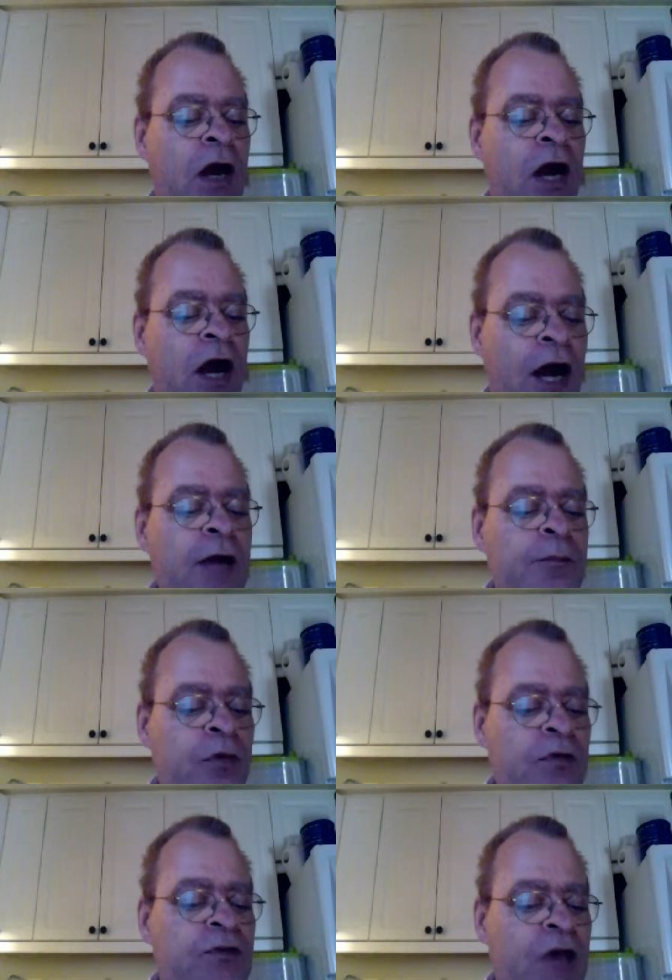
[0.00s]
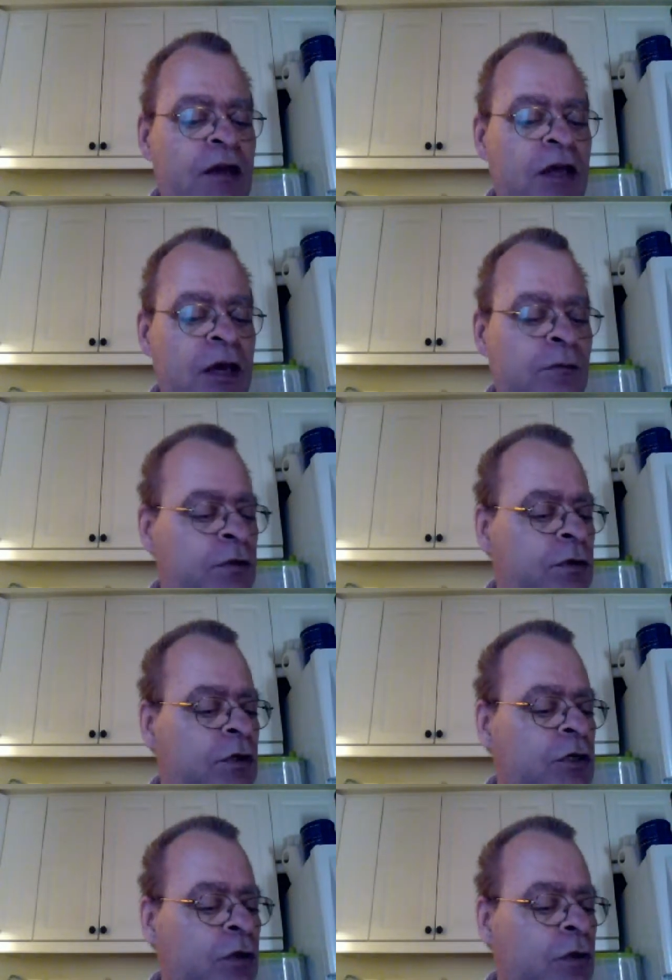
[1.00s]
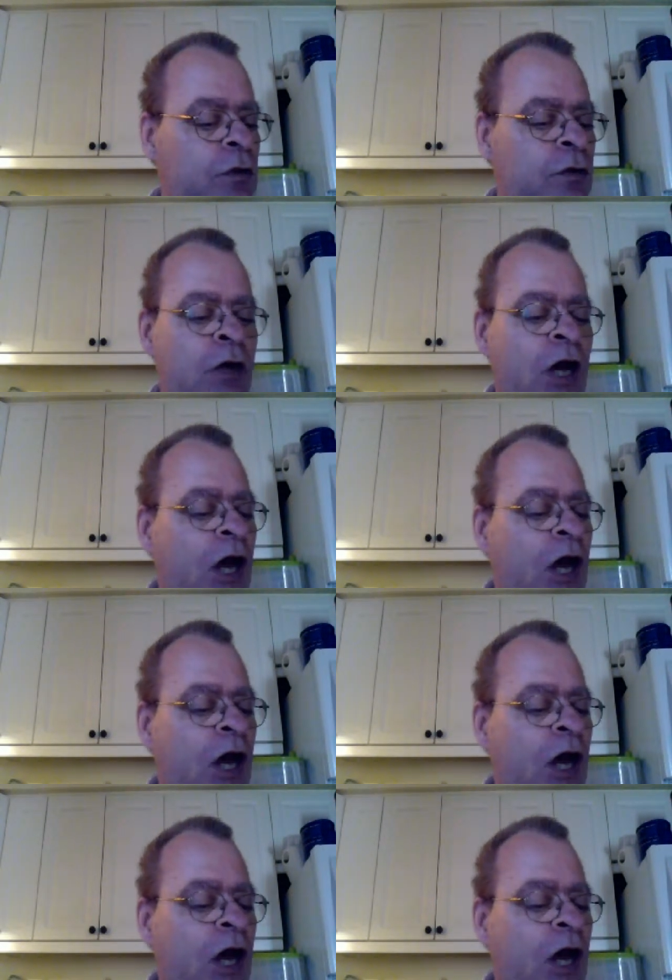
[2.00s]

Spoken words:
"I present him to you,